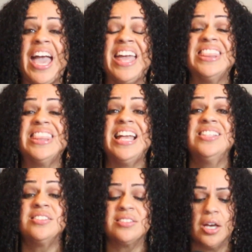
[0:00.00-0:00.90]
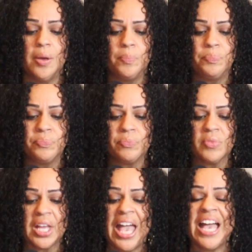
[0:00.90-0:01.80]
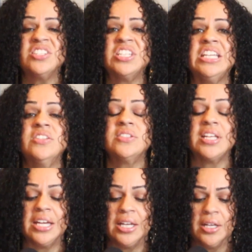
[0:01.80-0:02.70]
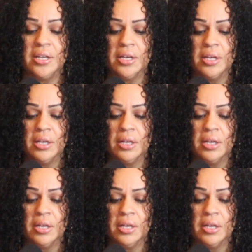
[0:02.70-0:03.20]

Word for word: and then some, as he stated.